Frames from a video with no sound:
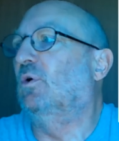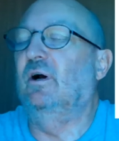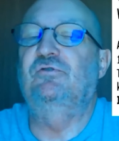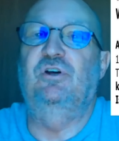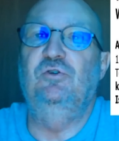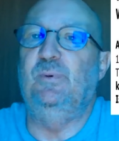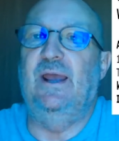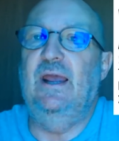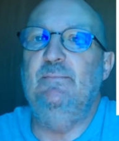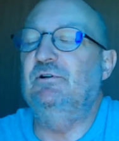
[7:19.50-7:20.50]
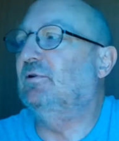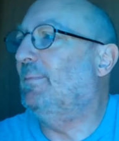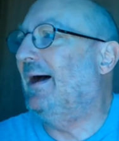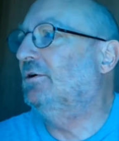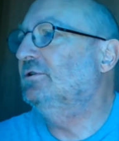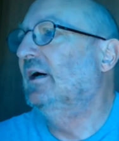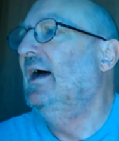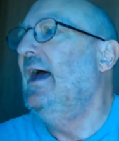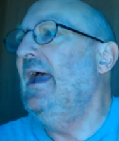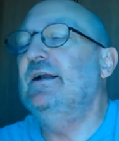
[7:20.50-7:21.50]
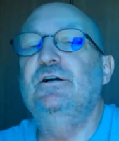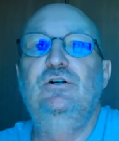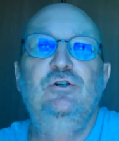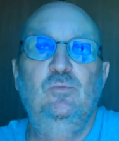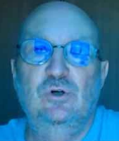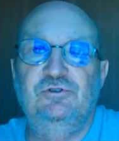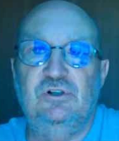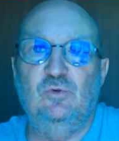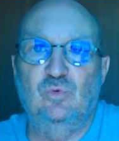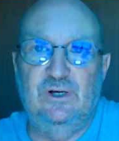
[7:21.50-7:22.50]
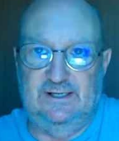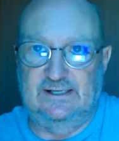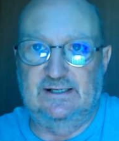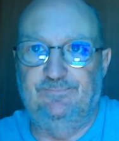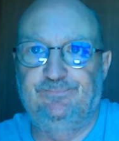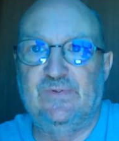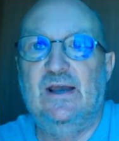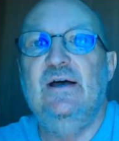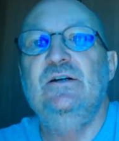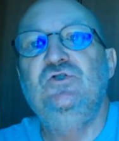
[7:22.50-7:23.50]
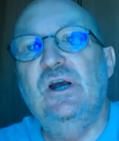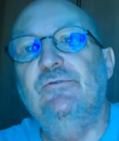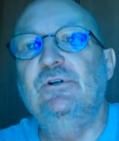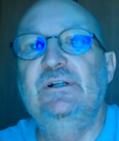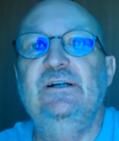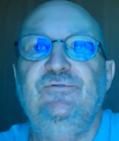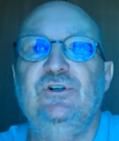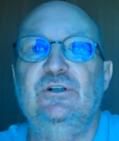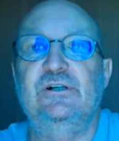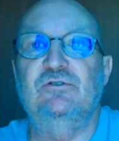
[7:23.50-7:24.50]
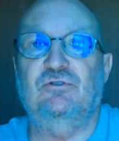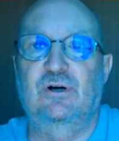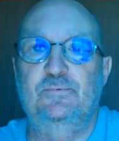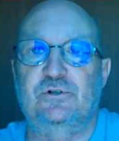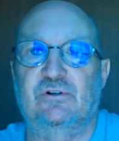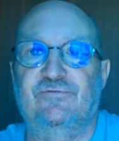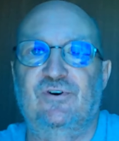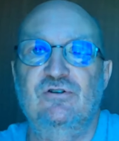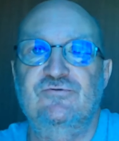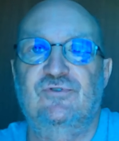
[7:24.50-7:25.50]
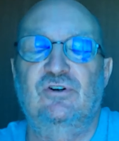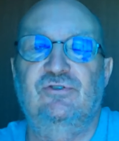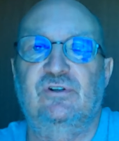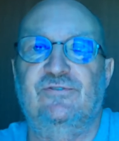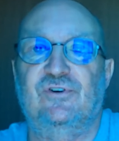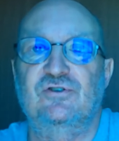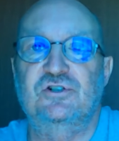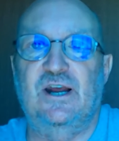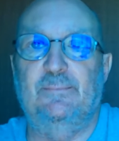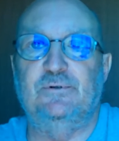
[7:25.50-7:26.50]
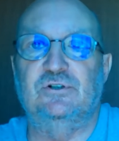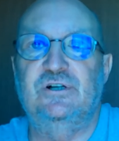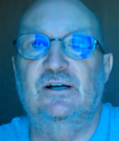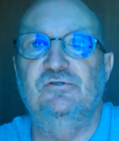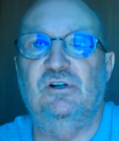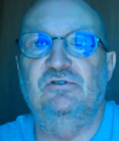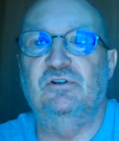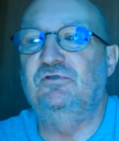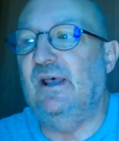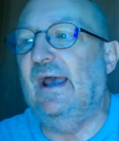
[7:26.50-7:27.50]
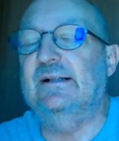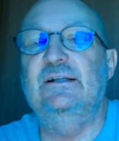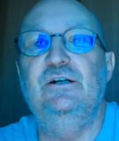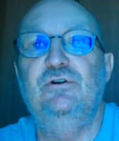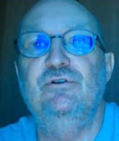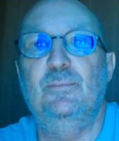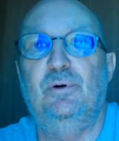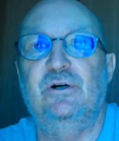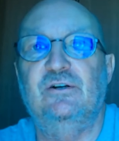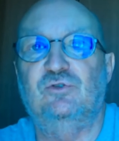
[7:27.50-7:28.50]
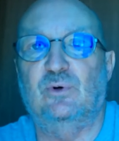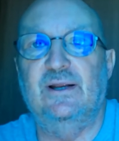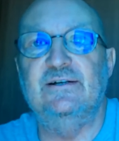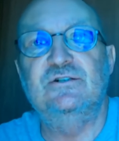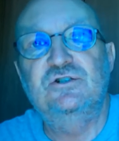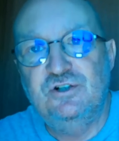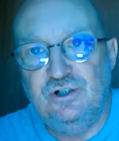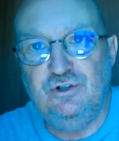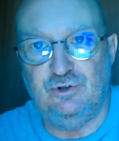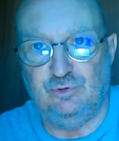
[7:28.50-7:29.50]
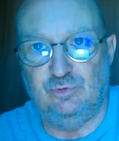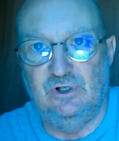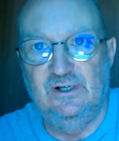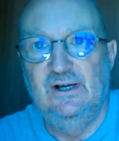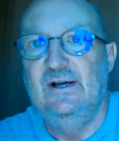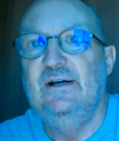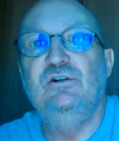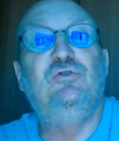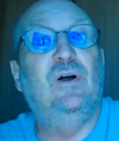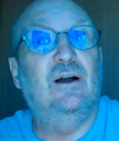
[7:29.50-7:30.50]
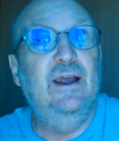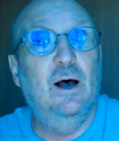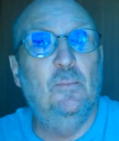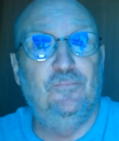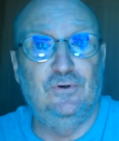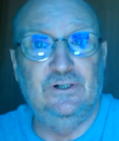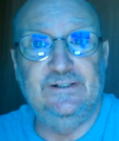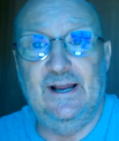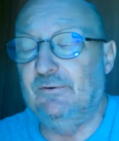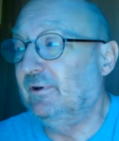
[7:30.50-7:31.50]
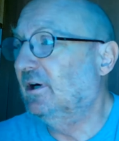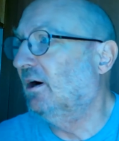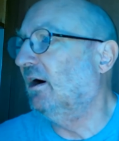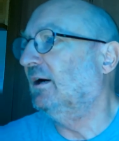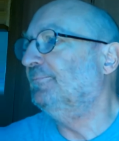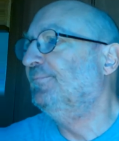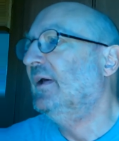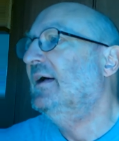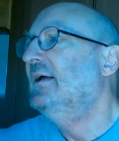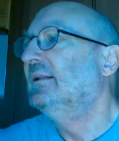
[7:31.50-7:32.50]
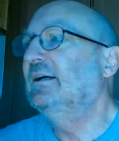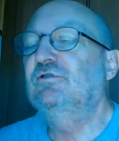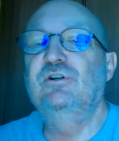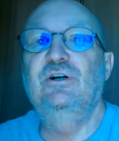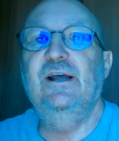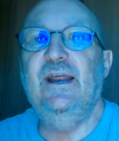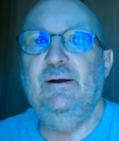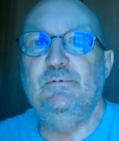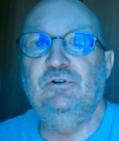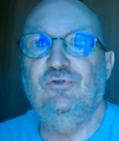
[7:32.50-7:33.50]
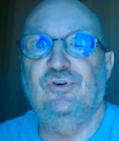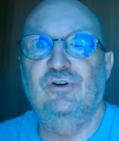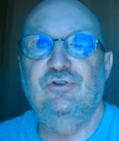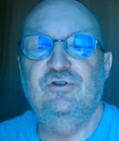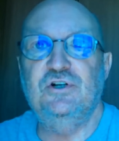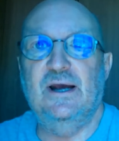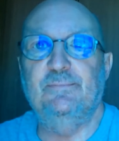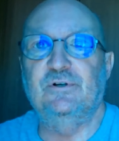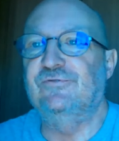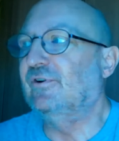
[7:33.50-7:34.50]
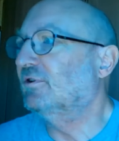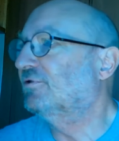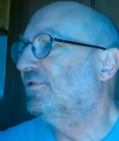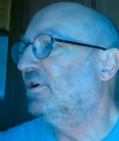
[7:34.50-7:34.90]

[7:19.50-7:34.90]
or excuse me, Amos about, and to whom was it written? Generally, if you look at scripture, the first verse of the first chapter tells us exactly who the book is written to. It's very helpful in that regard. Let's look at Amos, first chapter, first